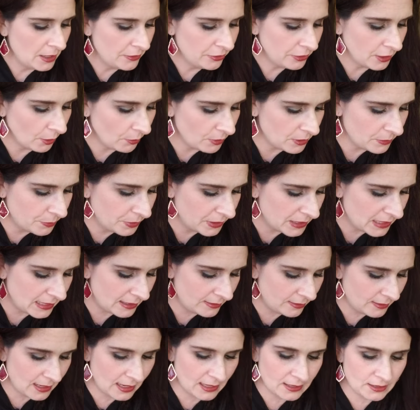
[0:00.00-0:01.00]
Thought we'd put it
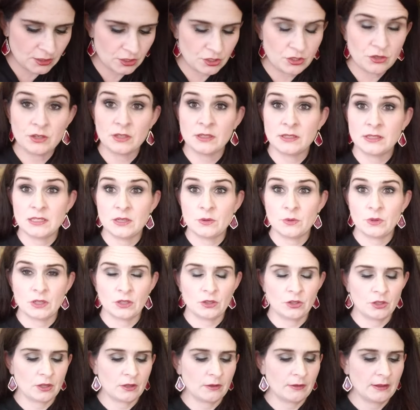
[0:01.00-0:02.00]
in that so you could see what it
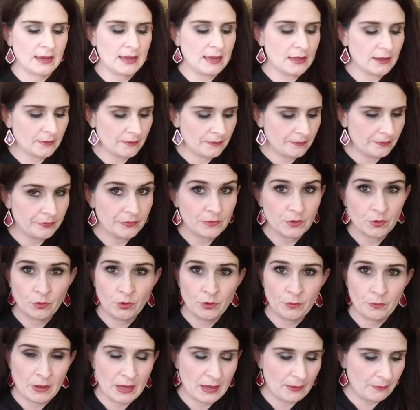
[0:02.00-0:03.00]
looked like.
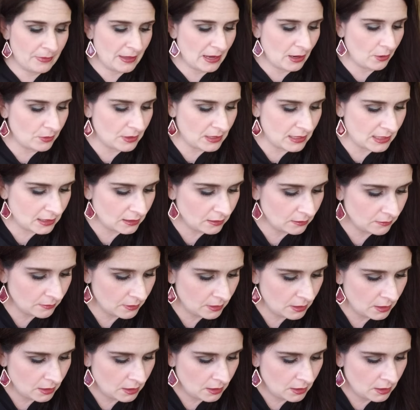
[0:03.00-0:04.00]
Pop that one in.
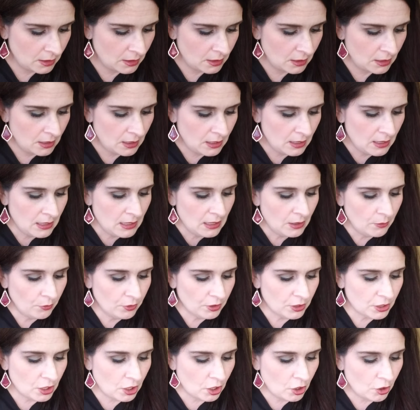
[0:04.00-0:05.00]
We're
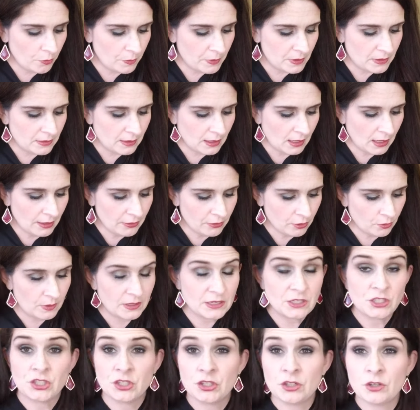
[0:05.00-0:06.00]
gonna open the other
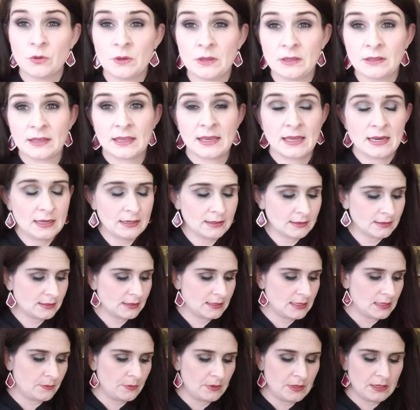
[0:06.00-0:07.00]
one too and get it
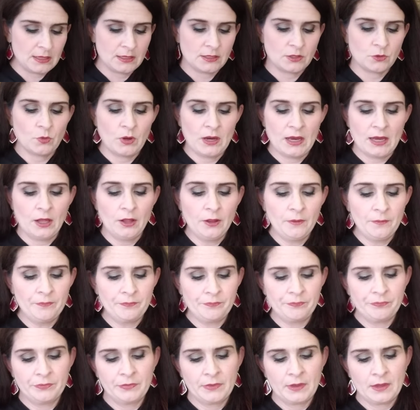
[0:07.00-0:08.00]
steeping as well.
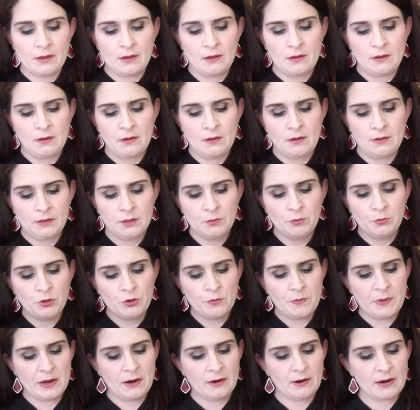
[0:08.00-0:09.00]
The
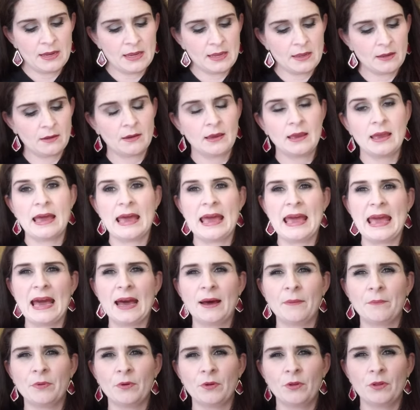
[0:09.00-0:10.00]
blueberry,
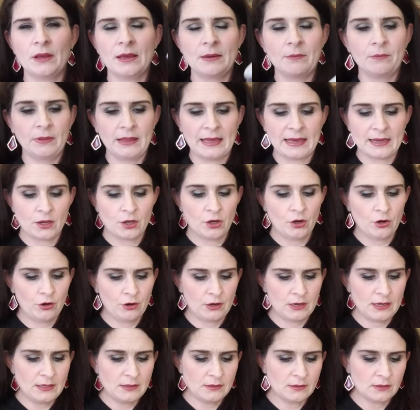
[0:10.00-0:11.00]
apple, and black
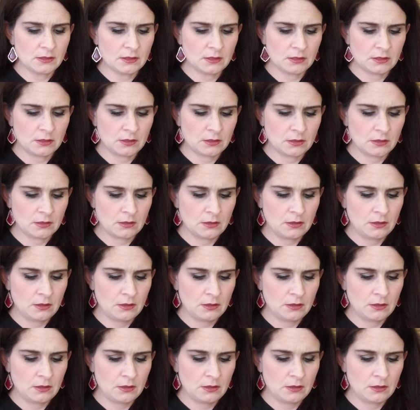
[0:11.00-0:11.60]
currant.